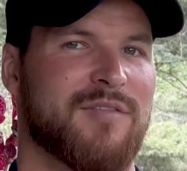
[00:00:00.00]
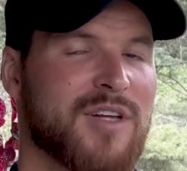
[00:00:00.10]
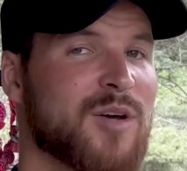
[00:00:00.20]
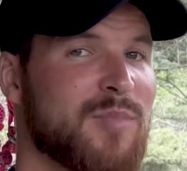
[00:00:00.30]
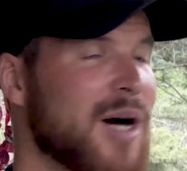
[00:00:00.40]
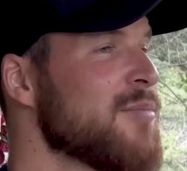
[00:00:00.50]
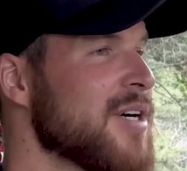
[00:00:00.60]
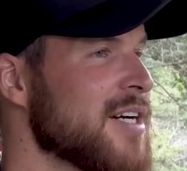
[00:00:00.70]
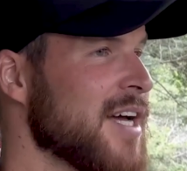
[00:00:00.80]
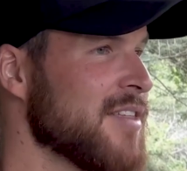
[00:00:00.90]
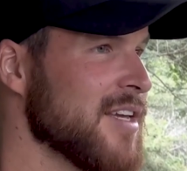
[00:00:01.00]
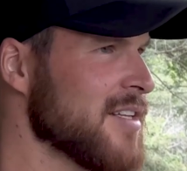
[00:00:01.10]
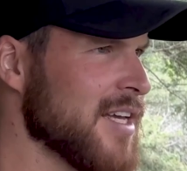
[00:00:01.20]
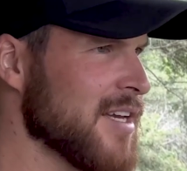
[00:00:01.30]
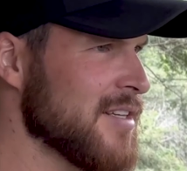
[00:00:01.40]
Vilcabamba, I think,
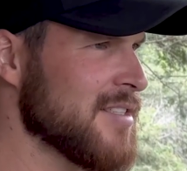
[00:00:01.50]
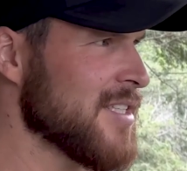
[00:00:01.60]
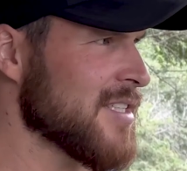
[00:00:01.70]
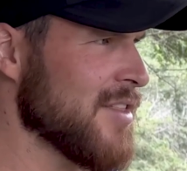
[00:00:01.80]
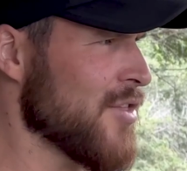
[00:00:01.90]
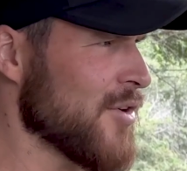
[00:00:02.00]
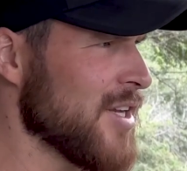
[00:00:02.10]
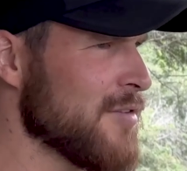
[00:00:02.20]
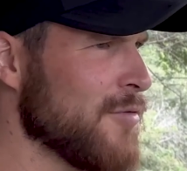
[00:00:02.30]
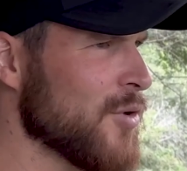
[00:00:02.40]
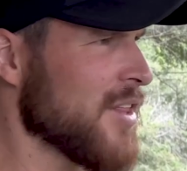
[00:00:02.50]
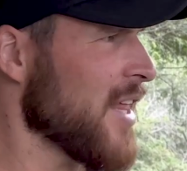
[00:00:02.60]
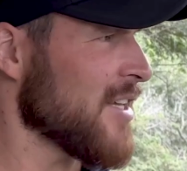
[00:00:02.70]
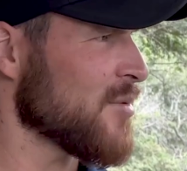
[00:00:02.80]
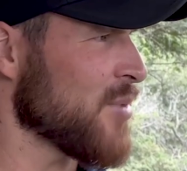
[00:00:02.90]
like they say 30 or
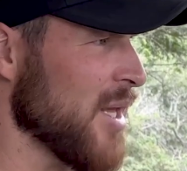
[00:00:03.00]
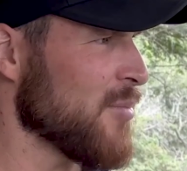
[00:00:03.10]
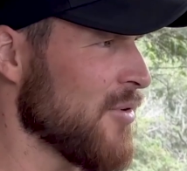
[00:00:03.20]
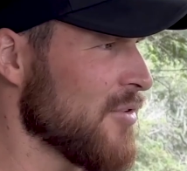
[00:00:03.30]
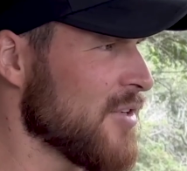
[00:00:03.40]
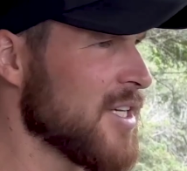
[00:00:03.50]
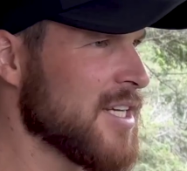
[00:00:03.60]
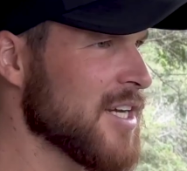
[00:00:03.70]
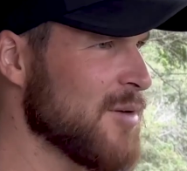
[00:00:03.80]
40,000 people come